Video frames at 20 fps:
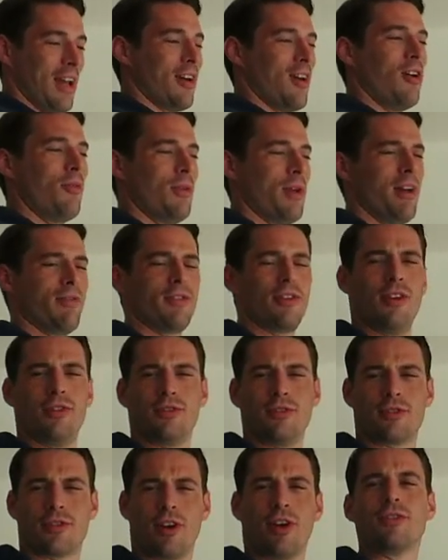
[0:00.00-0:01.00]
like, oh, we have to go
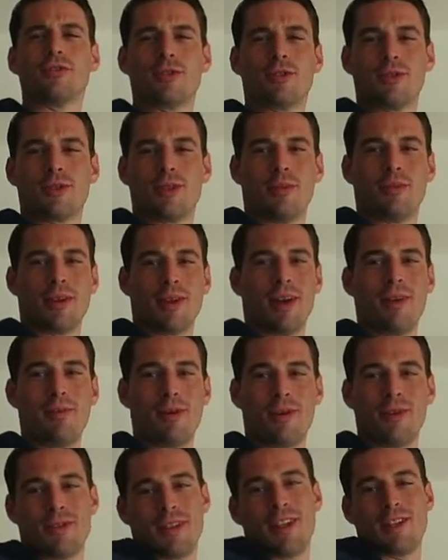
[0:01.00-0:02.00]
to Scones or something, eh?
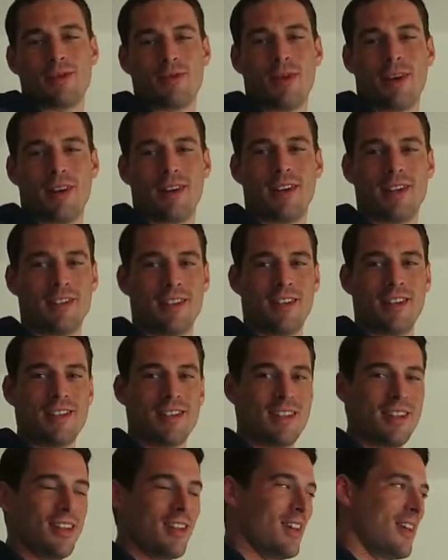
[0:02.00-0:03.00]
Because that's where this is.